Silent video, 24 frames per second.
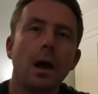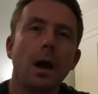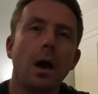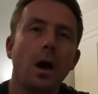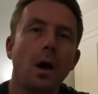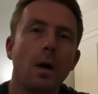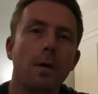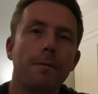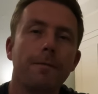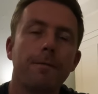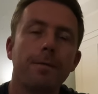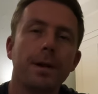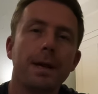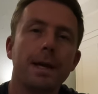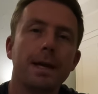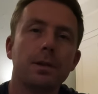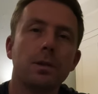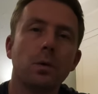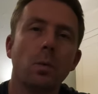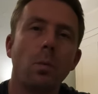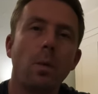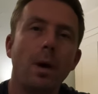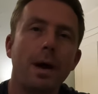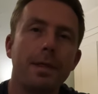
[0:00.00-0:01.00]
Hopefully
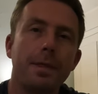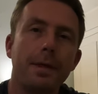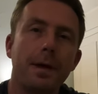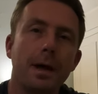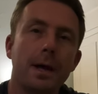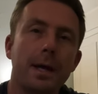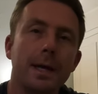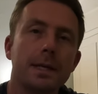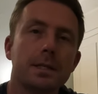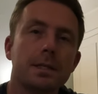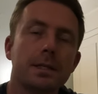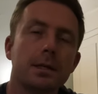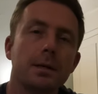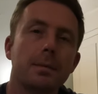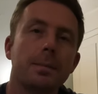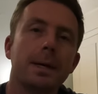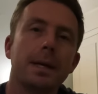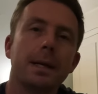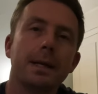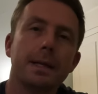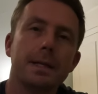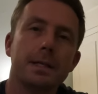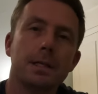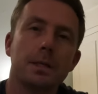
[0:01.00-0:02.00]
the weather is going to
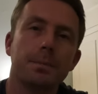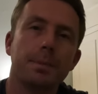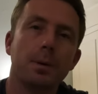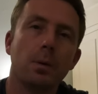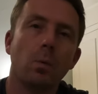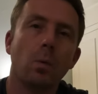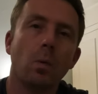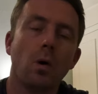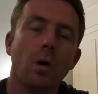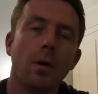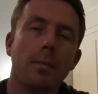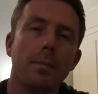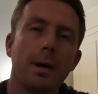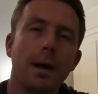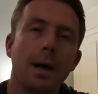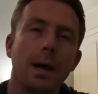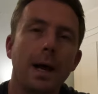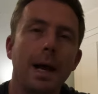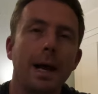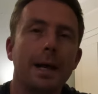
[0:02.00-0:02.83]
be a little bit warmer